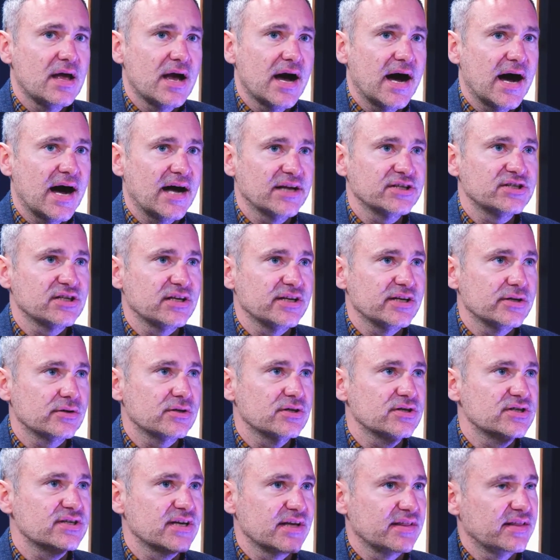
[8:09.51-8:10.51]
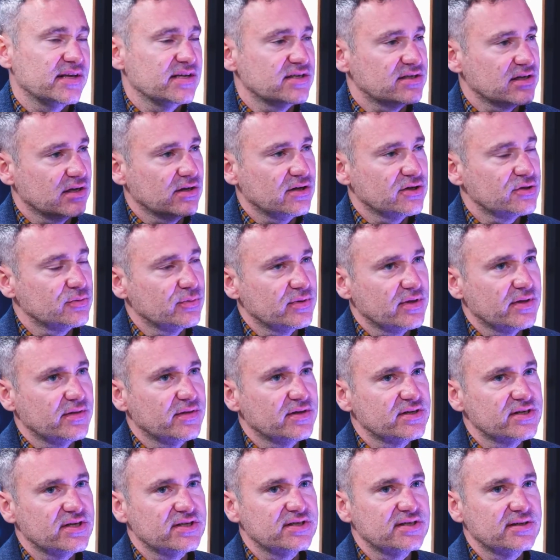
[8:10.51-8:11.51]
actually you can set these alerts within the
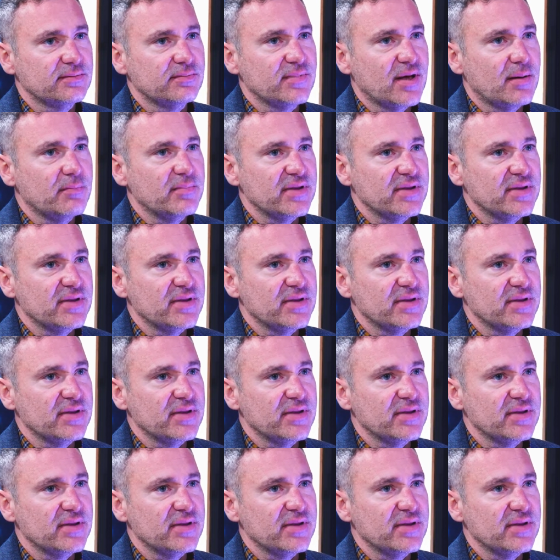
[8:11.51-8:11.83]
system that